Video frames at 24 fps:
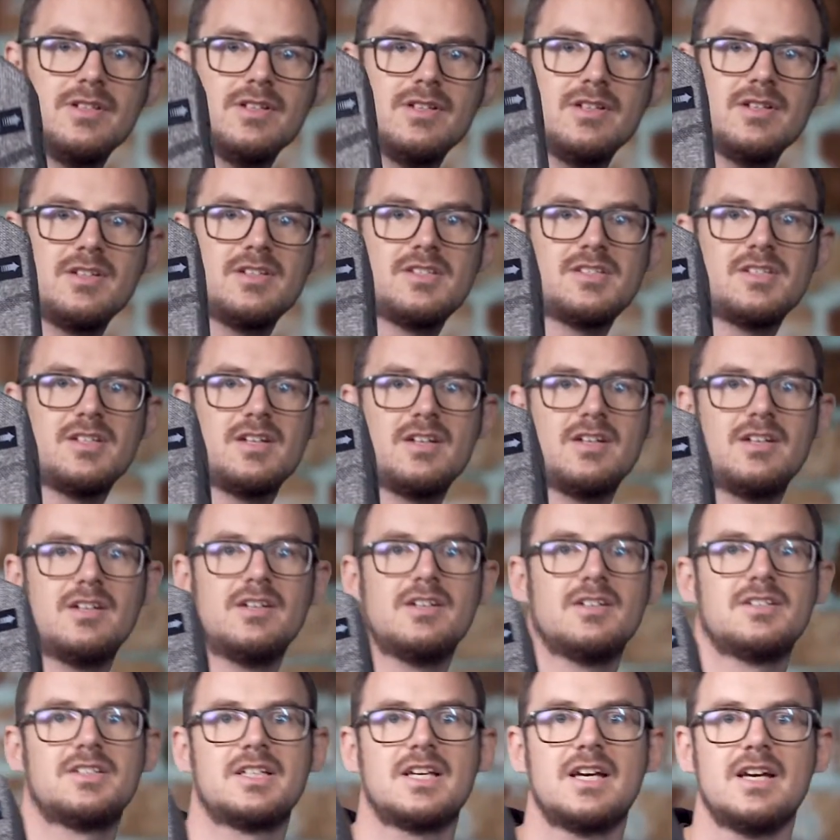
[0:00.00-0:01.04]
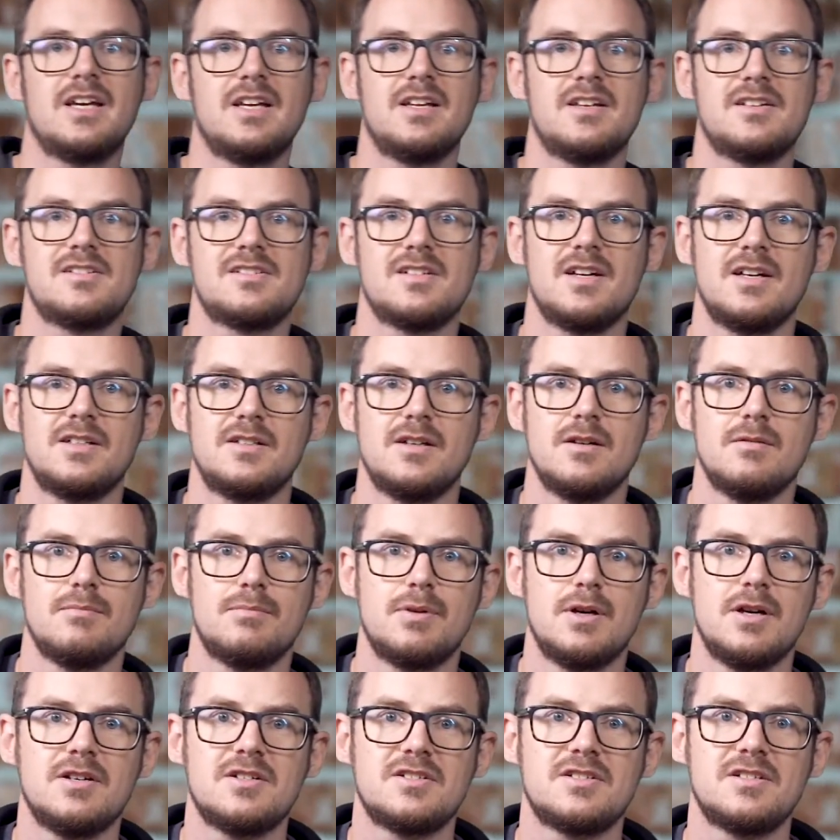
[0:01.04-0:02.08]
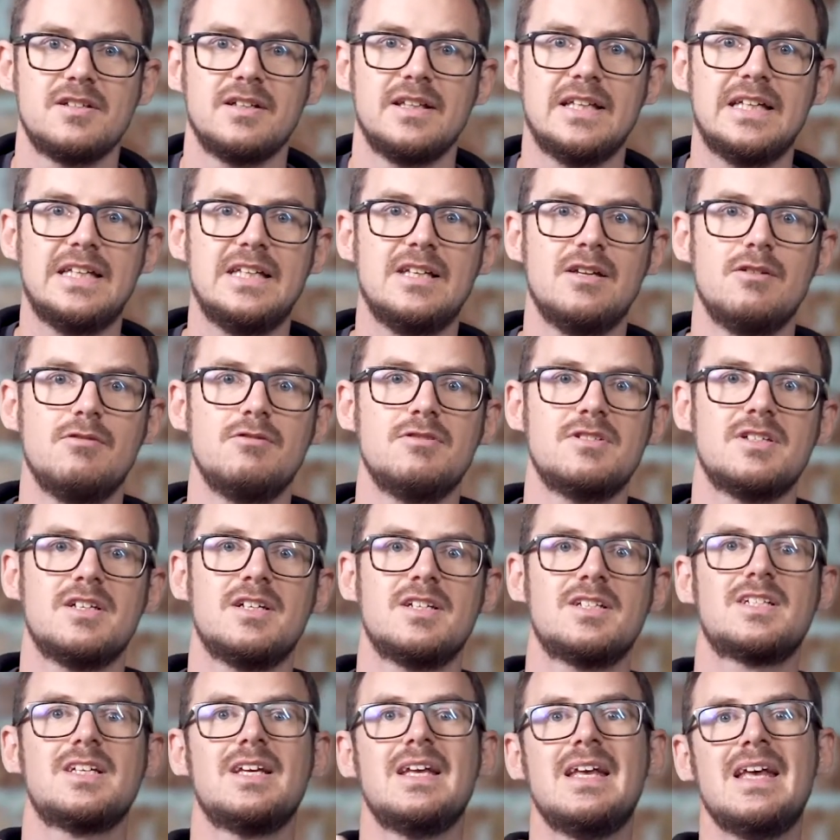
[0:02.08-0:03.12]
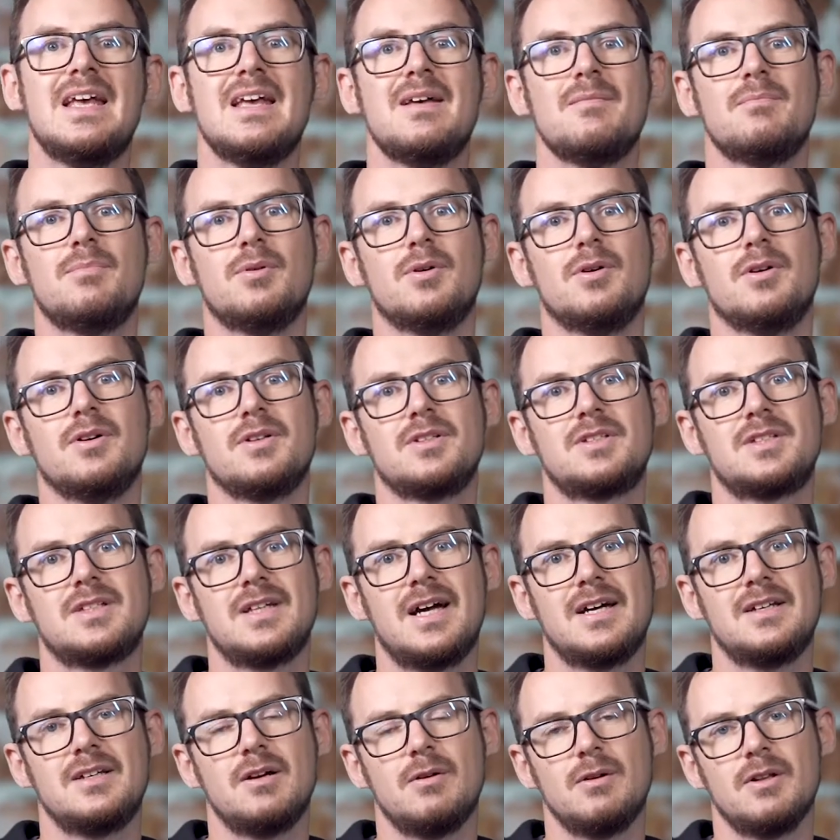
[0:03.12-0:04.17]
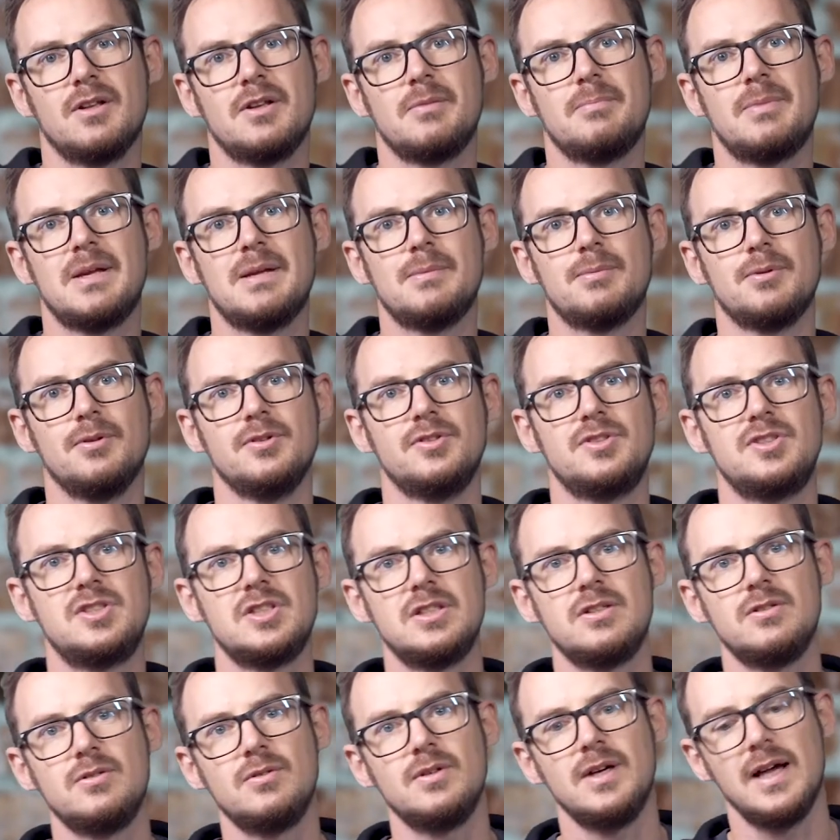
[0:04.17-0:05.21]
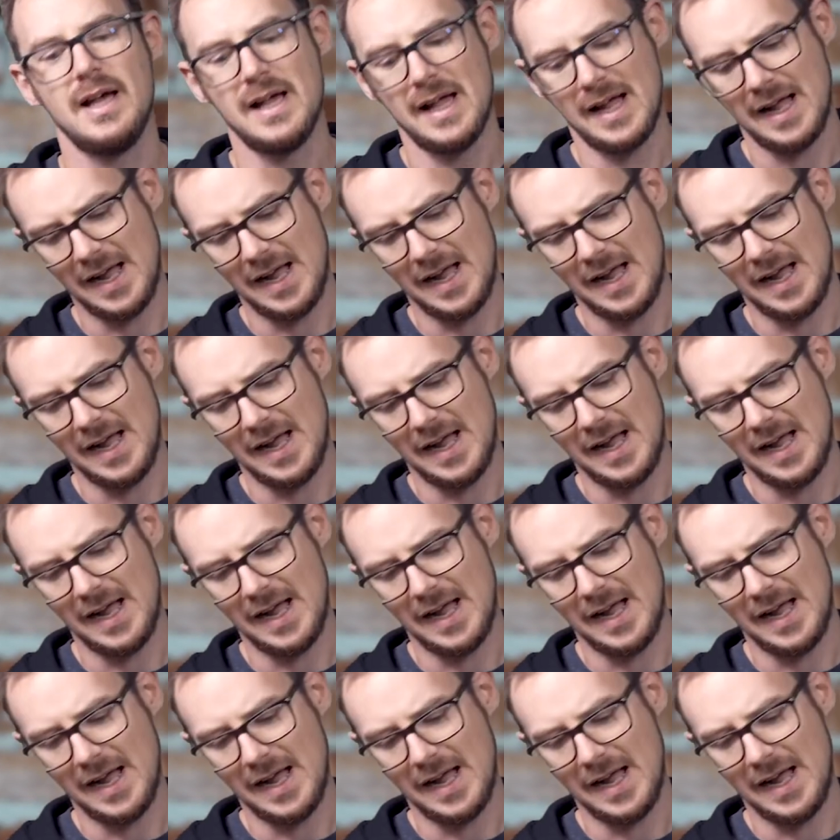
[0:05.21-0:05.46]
nice hard case. I don't personally use it, but I know a lot of people do.